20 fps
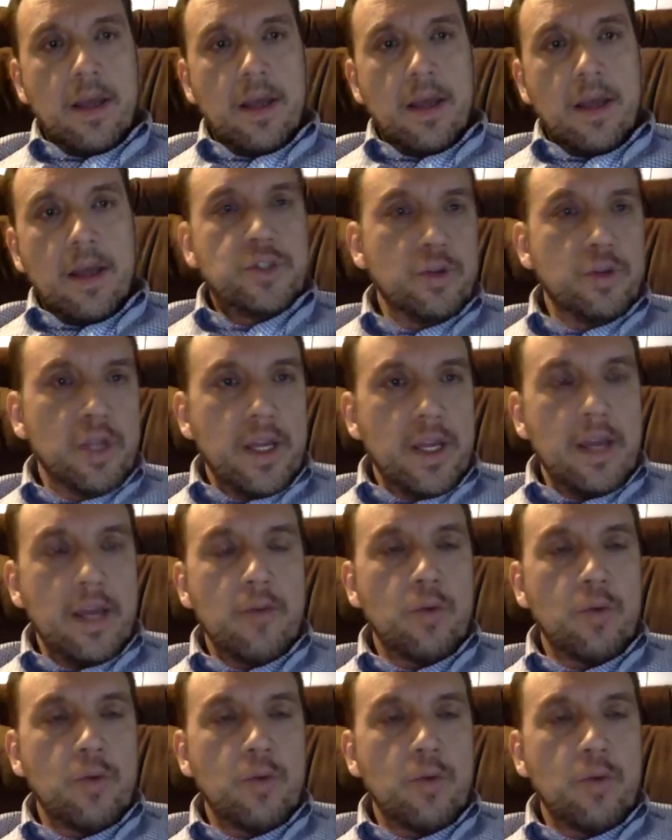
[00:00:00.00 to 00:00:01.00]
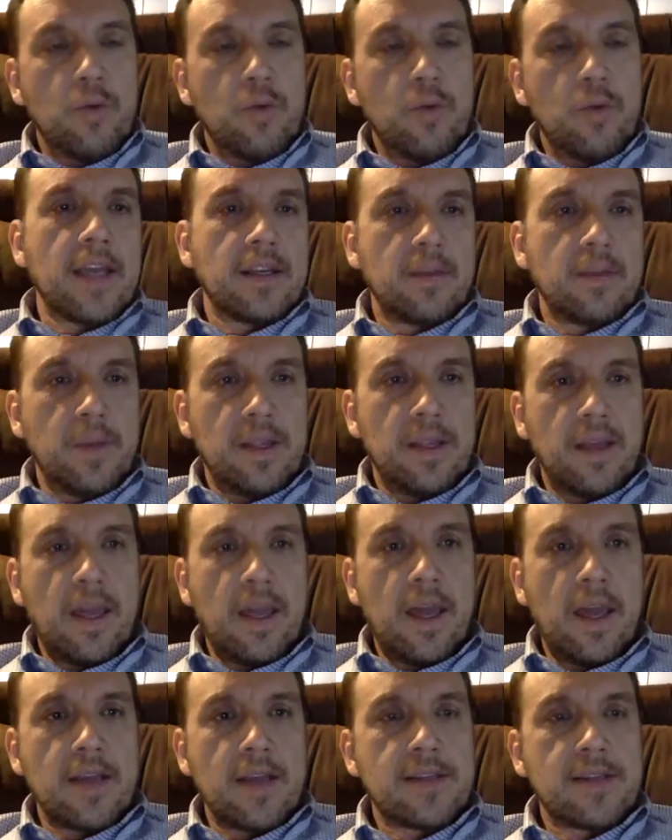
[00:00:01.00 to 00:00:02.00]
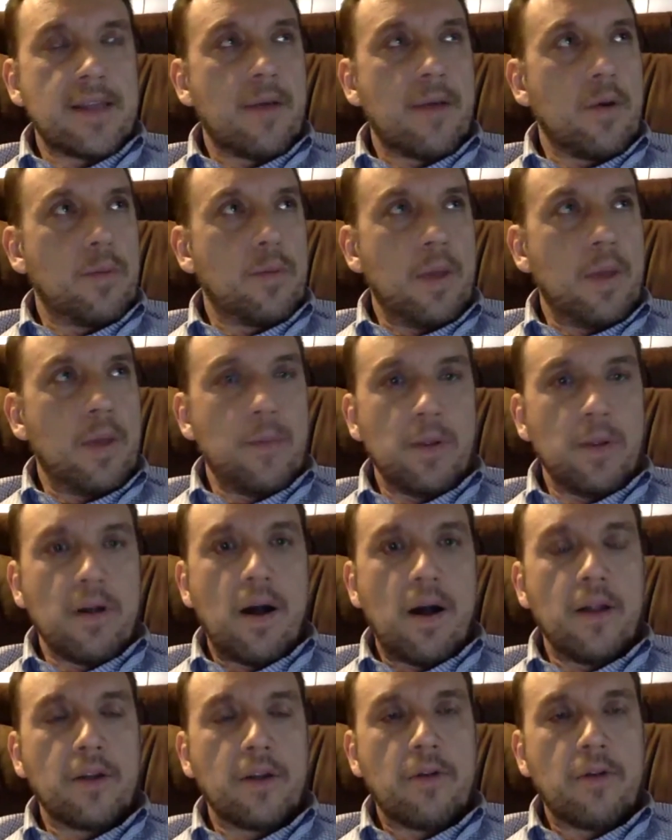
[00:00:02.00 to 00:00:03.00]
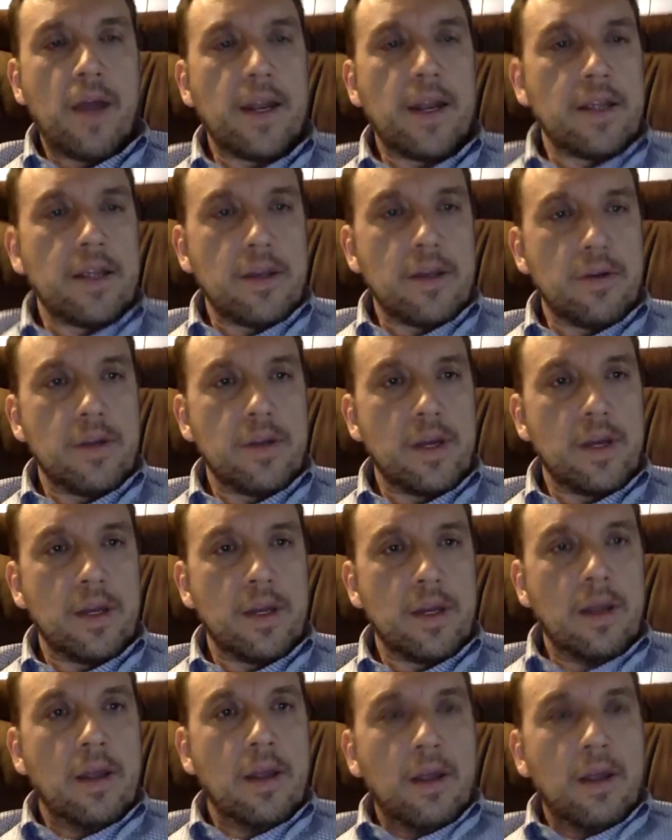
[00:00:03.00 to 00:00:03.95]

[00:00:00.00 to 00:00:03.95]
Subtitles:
Julie would like it to be the case that when people call the credit union,